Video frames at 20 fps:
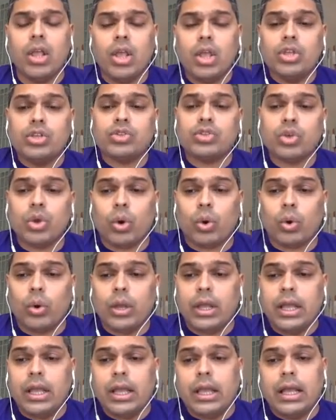
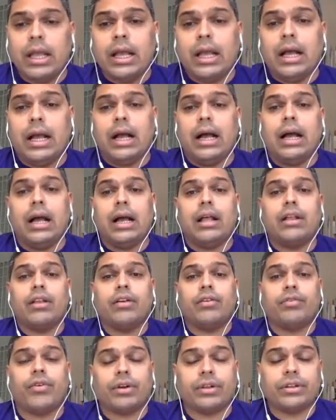So
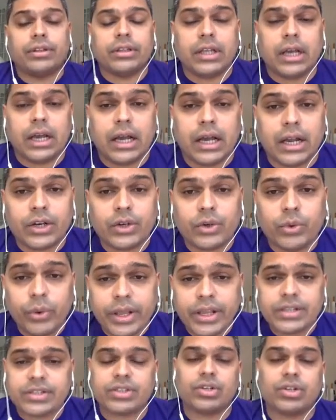for uh,
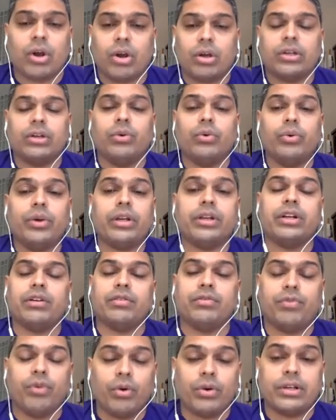today's talk, we are going to
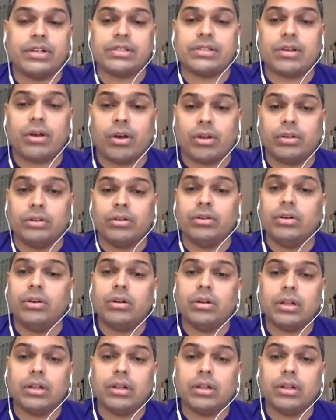focus on